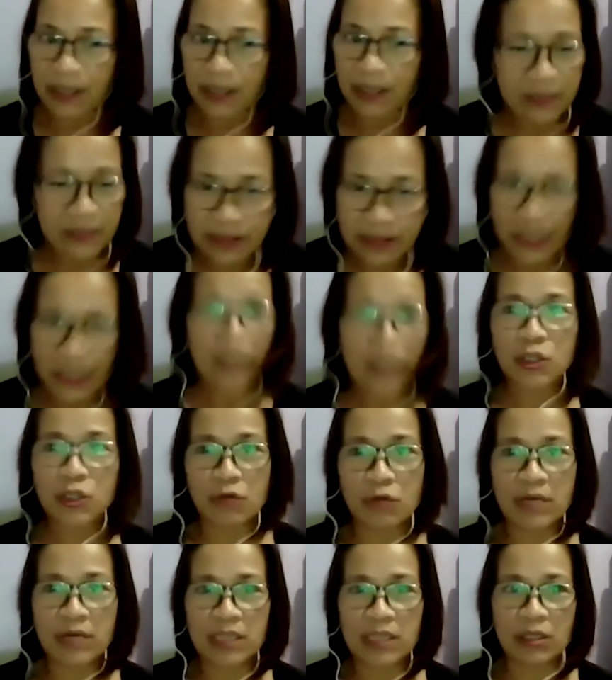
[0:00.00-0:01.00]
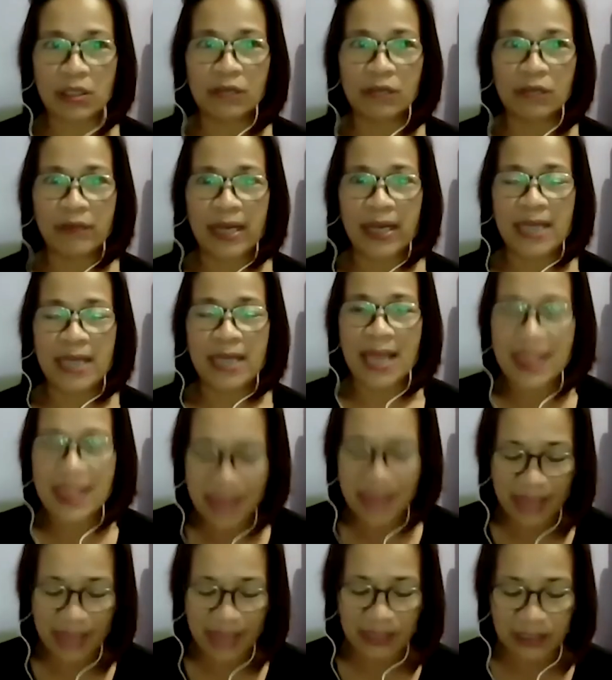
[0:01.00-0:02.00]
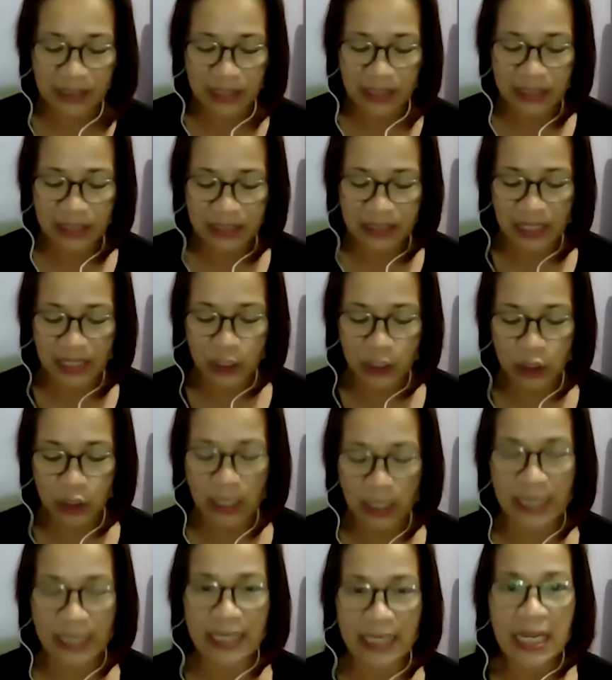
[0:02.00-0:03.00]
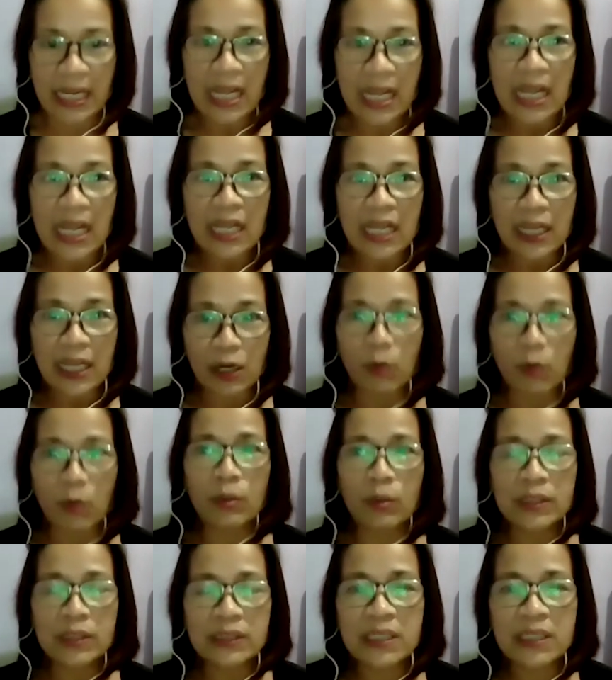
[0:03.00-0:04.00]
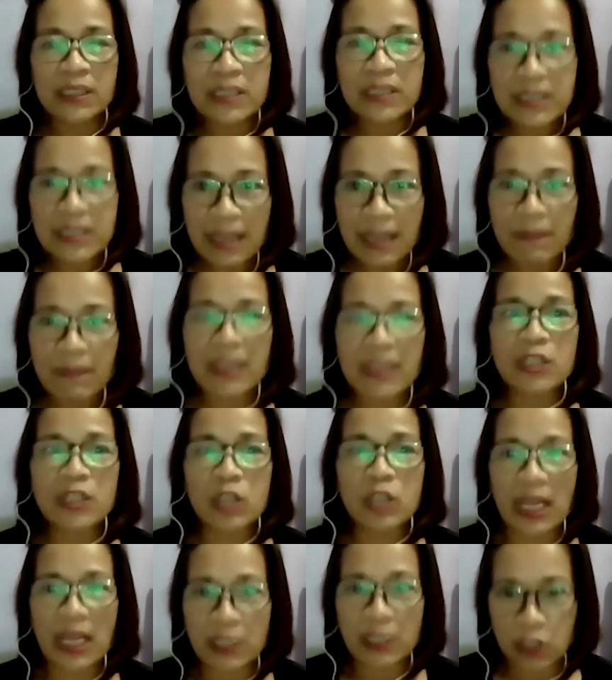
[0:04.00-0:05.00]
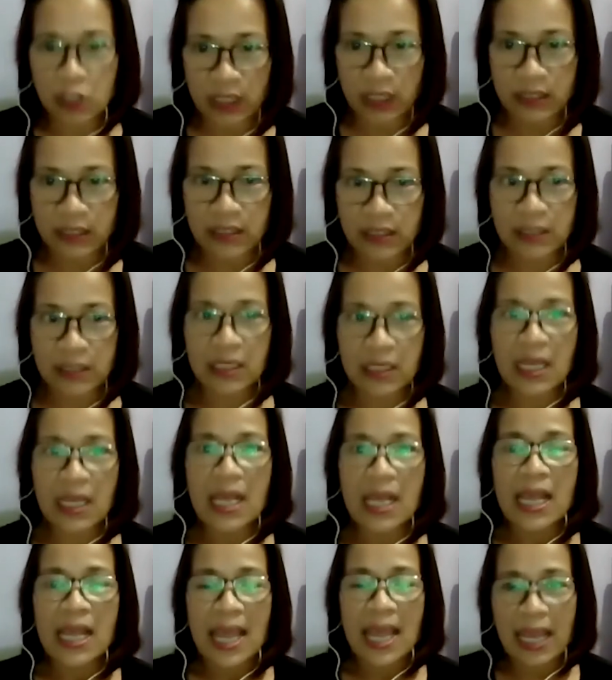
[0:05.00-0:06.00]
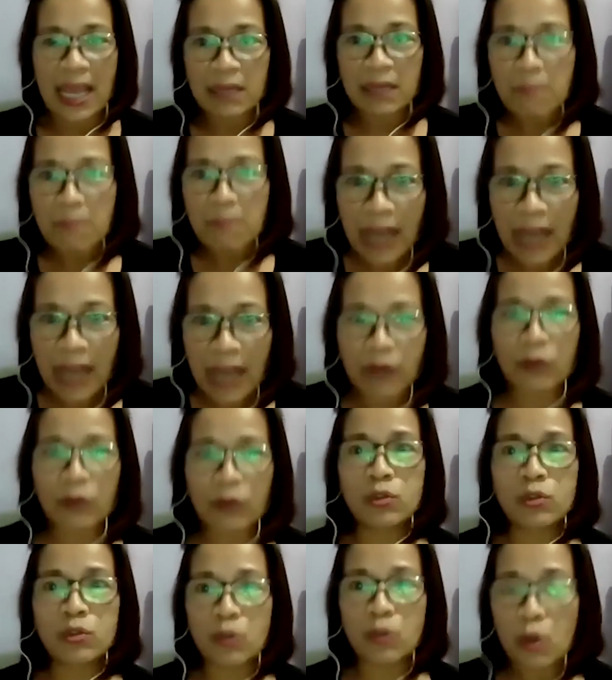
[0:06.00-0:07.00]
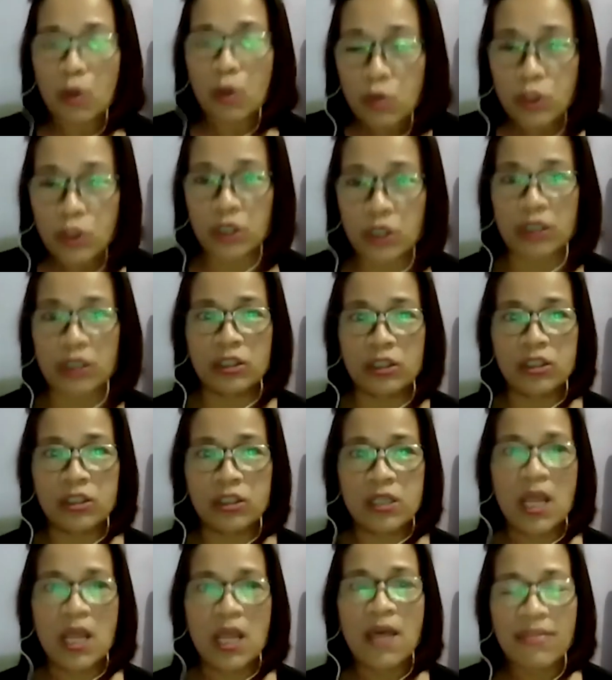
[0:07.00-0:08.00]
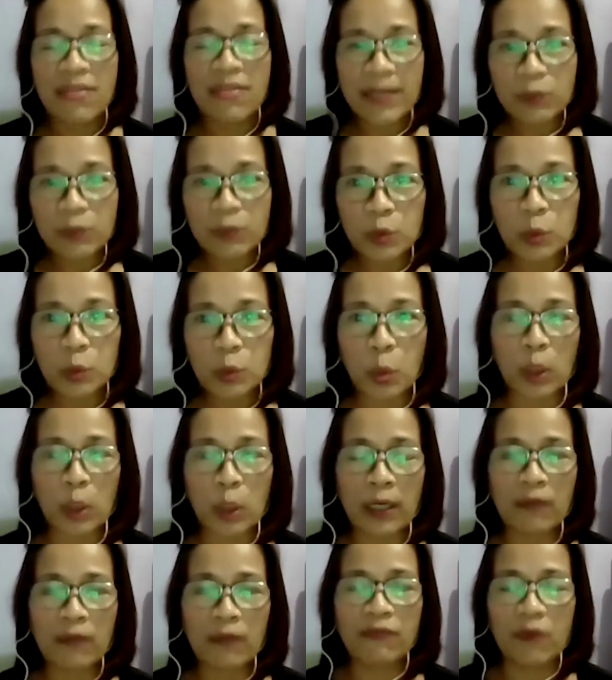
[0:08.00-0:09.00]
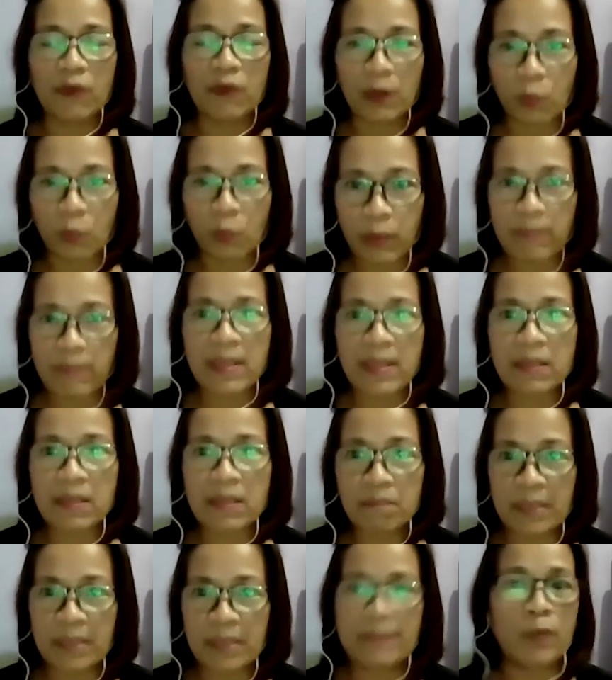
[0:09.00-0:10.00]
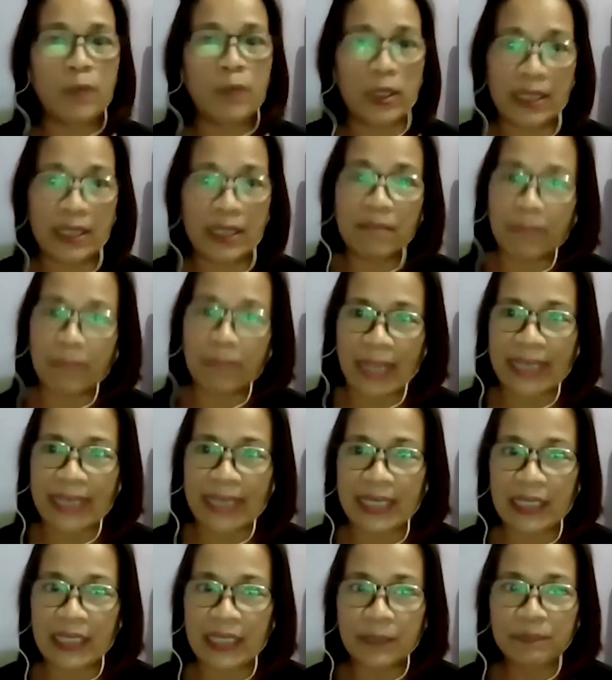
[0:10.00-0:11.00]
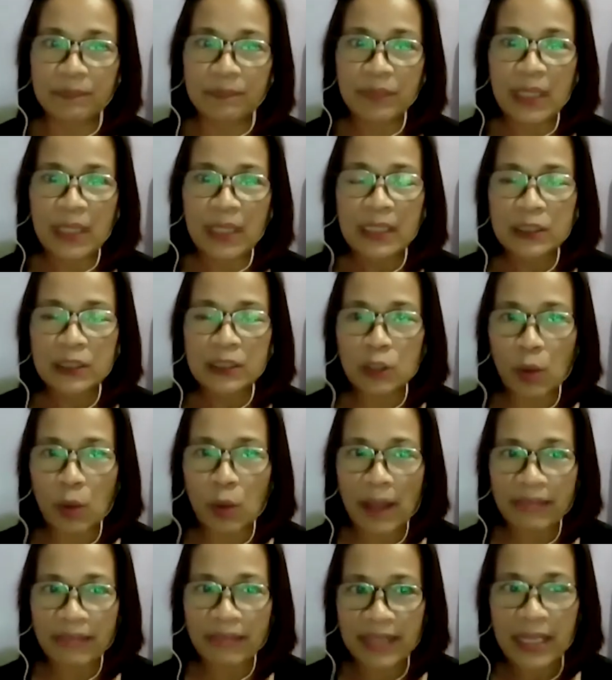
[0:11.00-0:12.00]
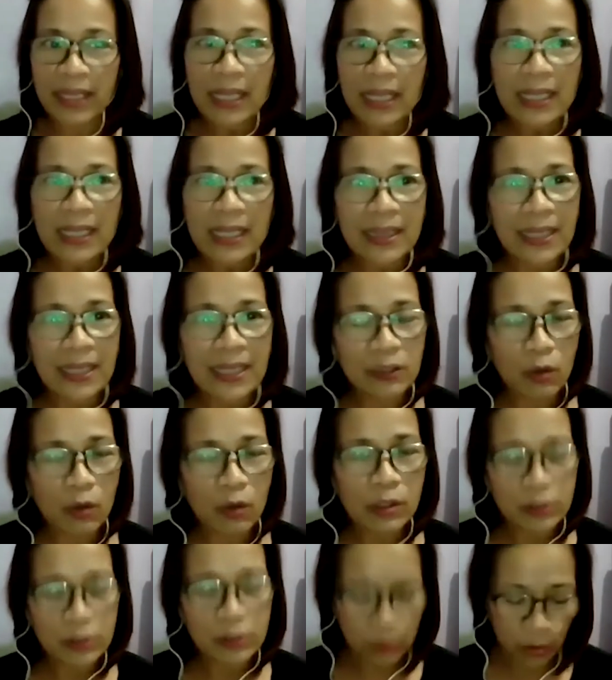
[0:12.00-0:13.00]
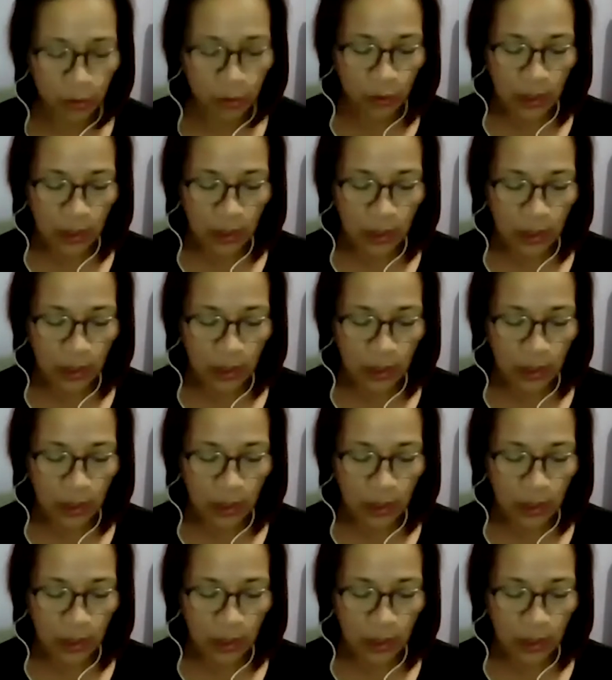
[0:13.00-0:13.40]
centuries already. And that is essentially, you know, systemic changes and macro solutions that would work for women, people, and planet. So I think that also